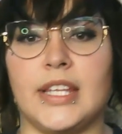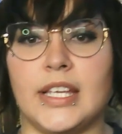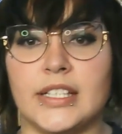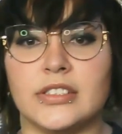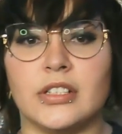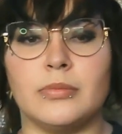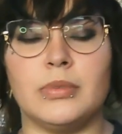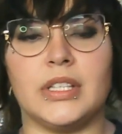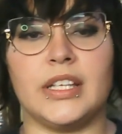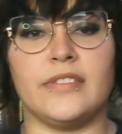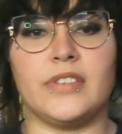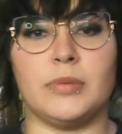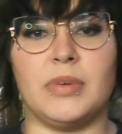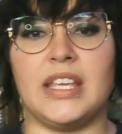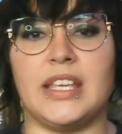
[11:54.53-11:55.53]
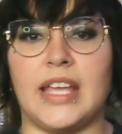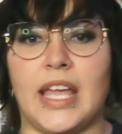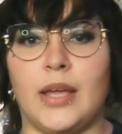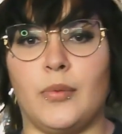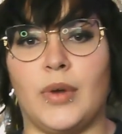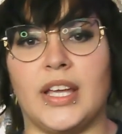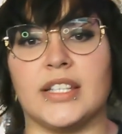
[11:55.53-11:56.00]
These are believed to be
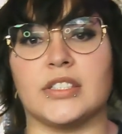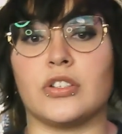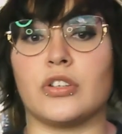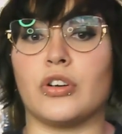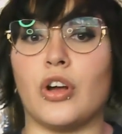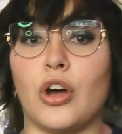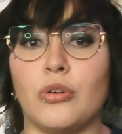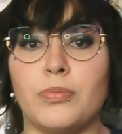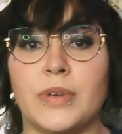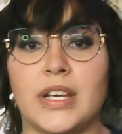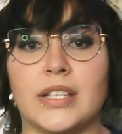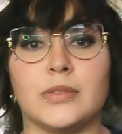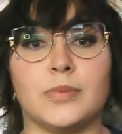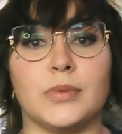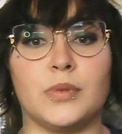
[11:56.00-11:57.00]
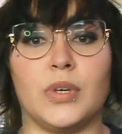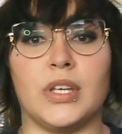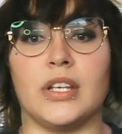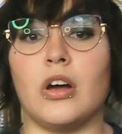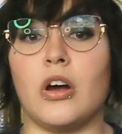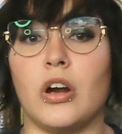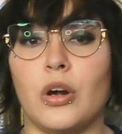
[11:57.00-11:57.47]
gateways or openings
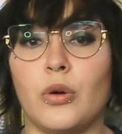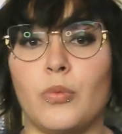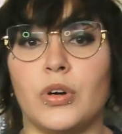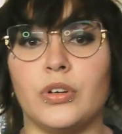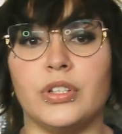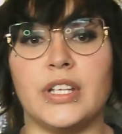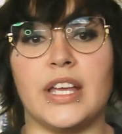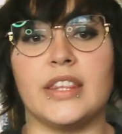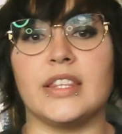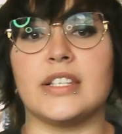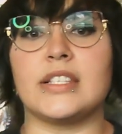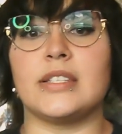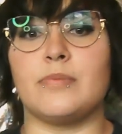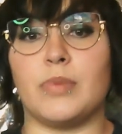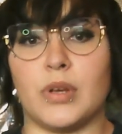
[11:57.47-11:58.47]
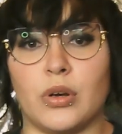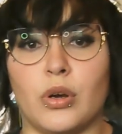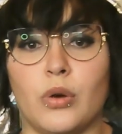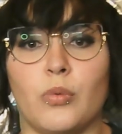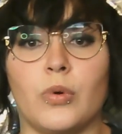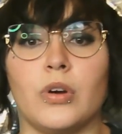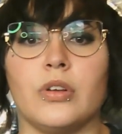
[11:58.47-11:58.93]
between our world and the
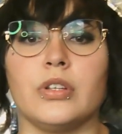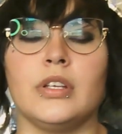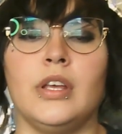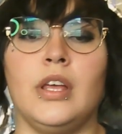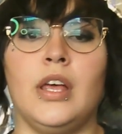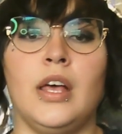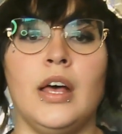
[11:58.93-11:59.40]
spirit world.